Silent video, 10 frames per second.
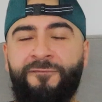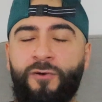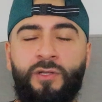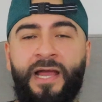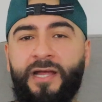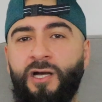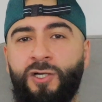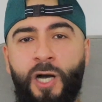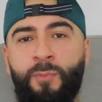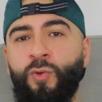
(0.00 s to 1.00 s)
I feel like a
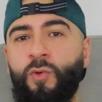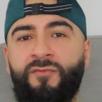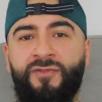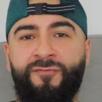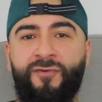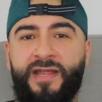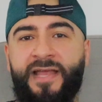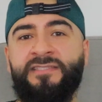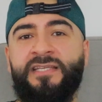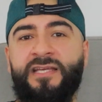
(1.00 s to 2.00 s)
couple of the
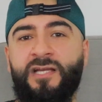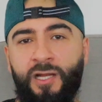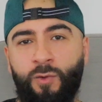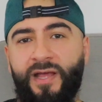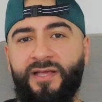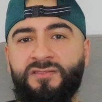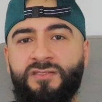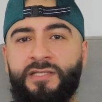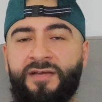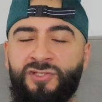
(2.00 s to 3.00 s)
380
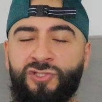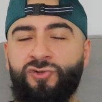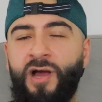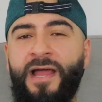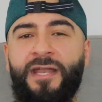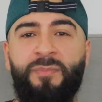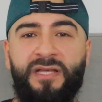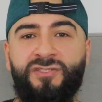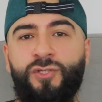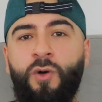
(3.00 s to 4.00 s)
colorways, they've just tried a
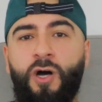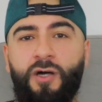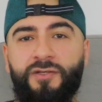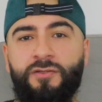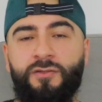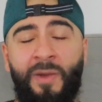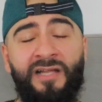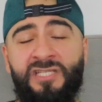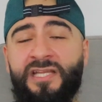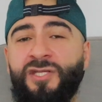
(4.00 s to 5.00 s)
bit too hard. I'm
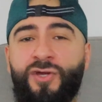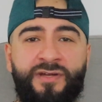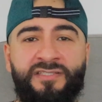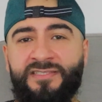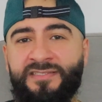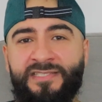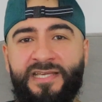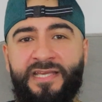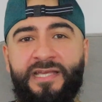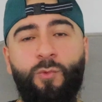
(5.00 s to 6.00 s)
actually curious to
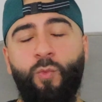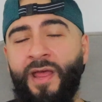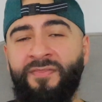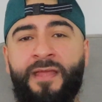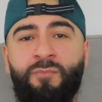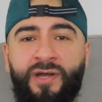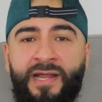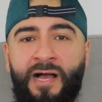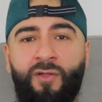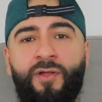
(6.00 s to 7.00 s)
see when they bring
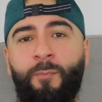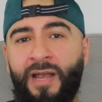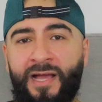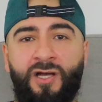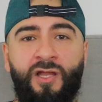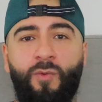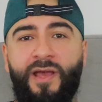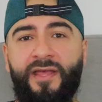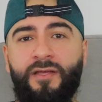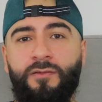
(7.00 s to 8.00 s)
out the black
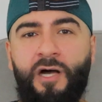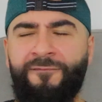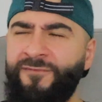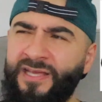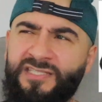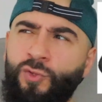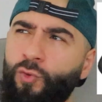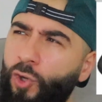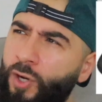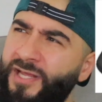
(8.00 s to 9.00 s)
colorway. I think it's
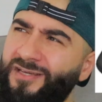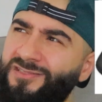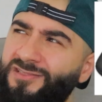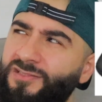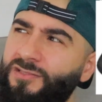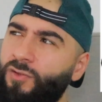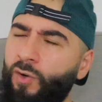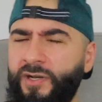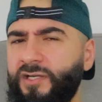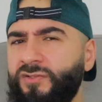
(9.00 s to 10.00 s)
called Onyx.
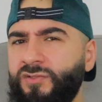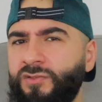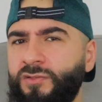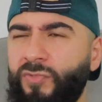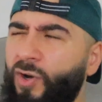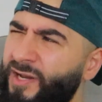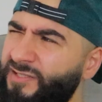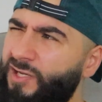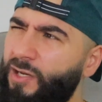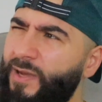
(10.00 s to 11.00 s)
Onyx.
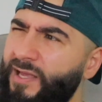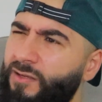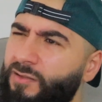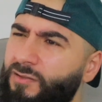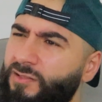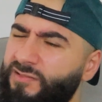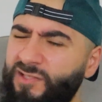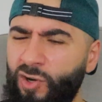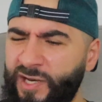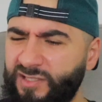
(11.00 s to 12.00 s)
Onyx colorway? Is
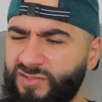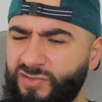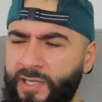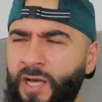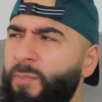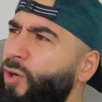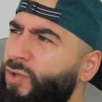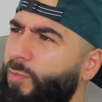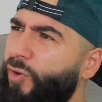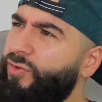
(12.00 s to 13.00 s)
it Onyx? In our
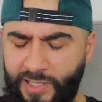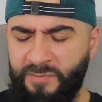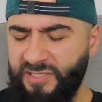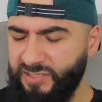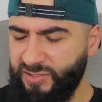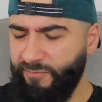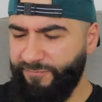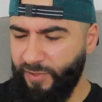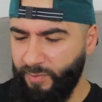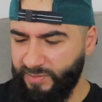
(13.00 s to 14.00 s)
Pokemon? Let me just
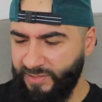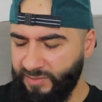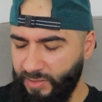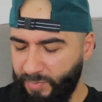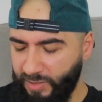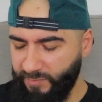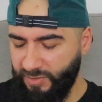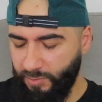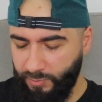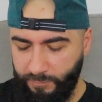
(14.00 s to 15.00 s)
confirm, because that's going to bug me.
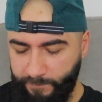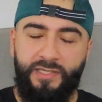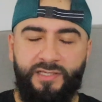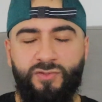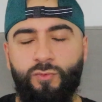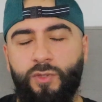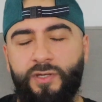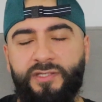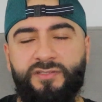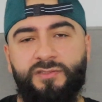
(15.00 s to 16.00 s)
Hold on. It is called
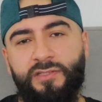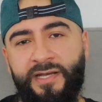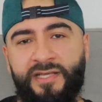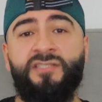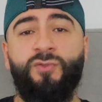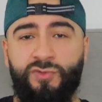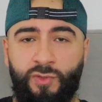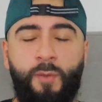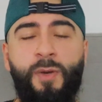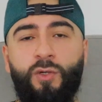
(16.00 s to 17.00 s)
Onyx, and it is
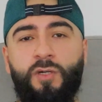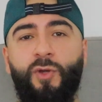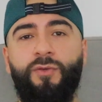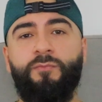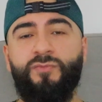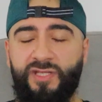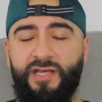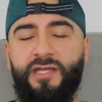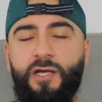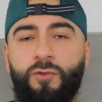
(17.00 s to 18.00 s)
also a Pokemon. So
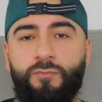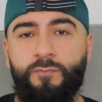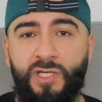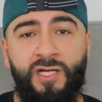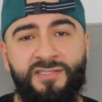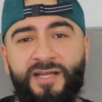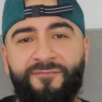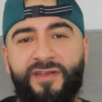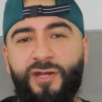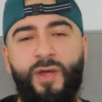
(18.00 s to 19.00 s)
there you go. You learn
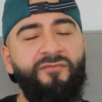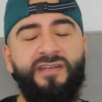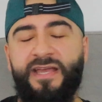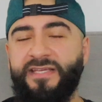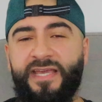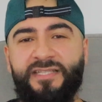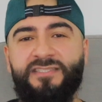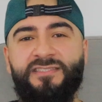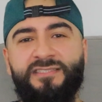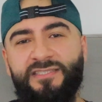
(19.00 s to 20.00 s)
something new every day,
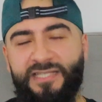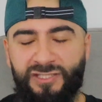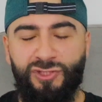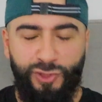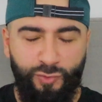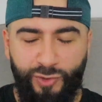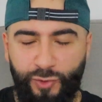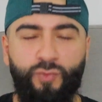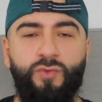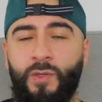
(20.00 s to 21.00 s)
kids. Yes, you
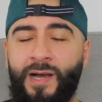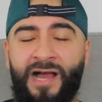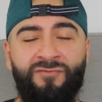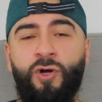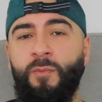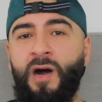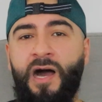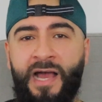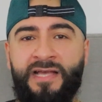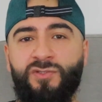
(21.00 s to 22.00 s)
do. So I have got my
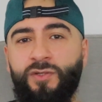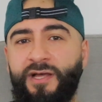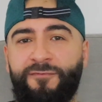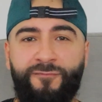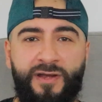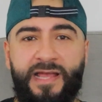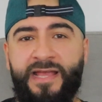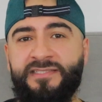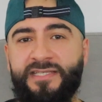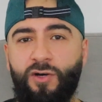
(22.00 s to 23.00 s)
eyes on that
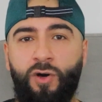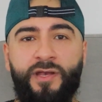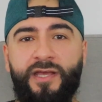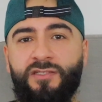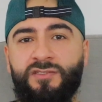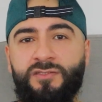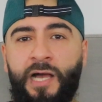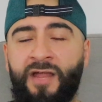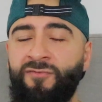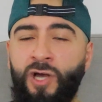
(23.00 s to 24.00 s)
380 Onyx,
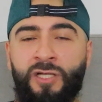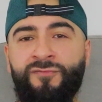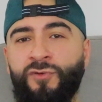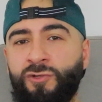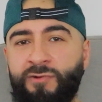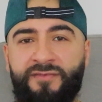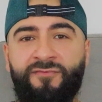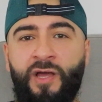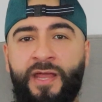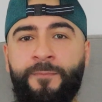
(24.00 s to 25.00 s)
and I've heard through the
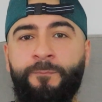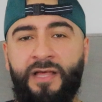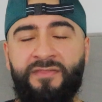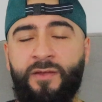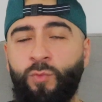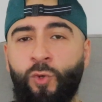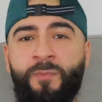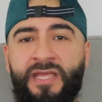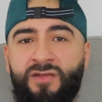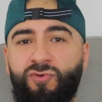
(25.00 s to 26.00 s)
grapevine that they will
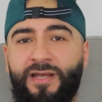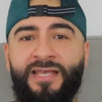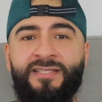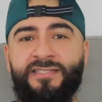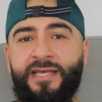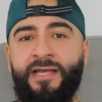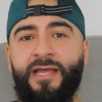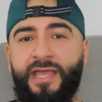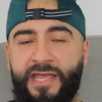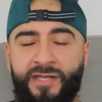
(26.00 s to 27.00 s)
be releasing
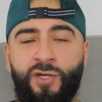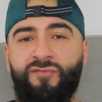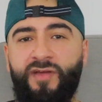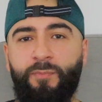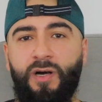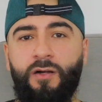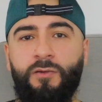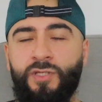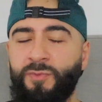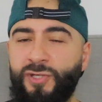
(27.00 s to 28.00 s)
in November.
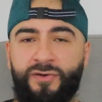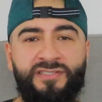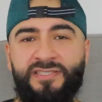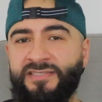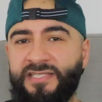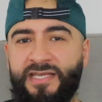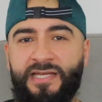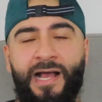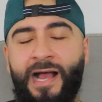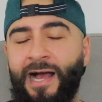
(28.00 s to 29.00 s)
So I'm curious to see
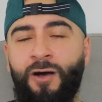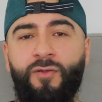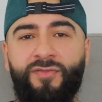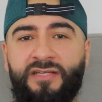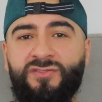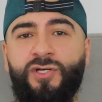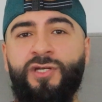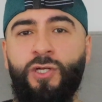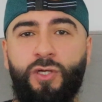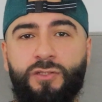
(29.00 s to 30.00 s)
how that's
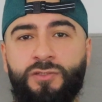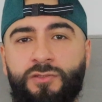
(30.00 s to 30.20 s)
gonna look.